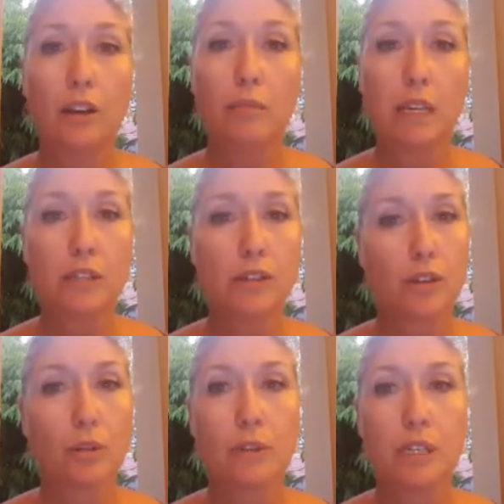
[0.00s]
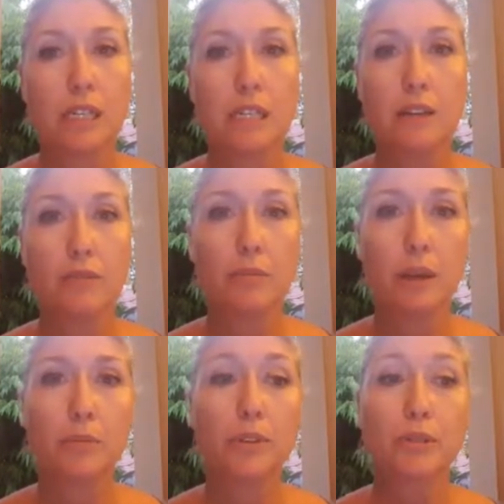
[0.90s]
it makes it so much easier for
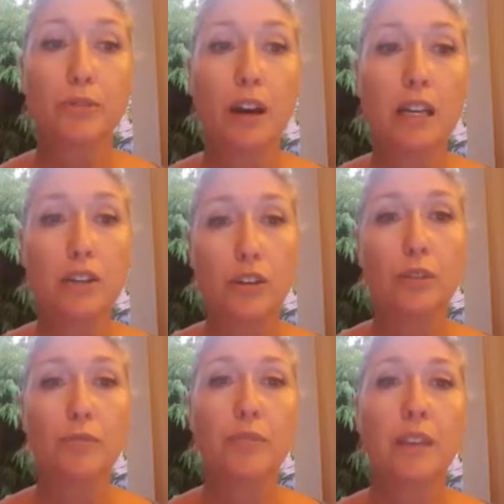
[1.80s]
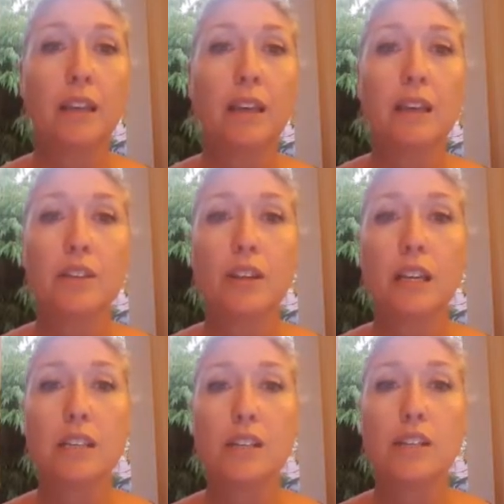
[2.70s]
people to find you. So
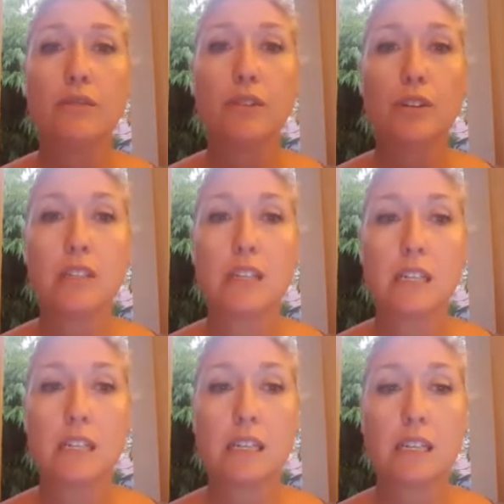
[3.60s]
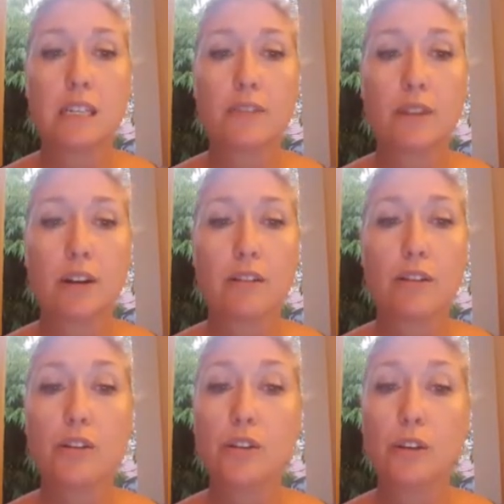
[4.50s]
that's just a few statistics as far
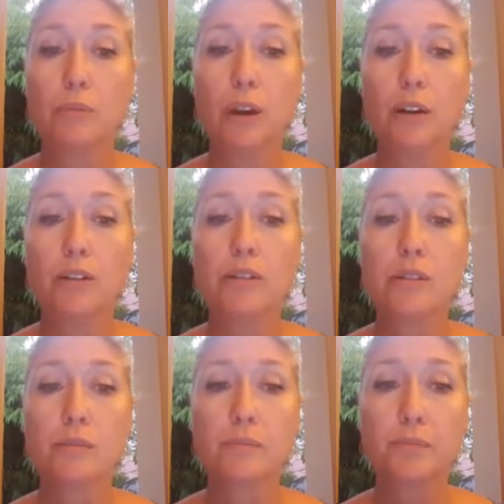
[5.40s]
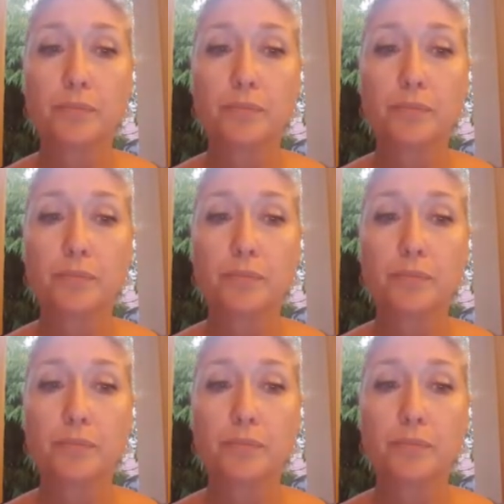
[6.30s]
as YouTube goes.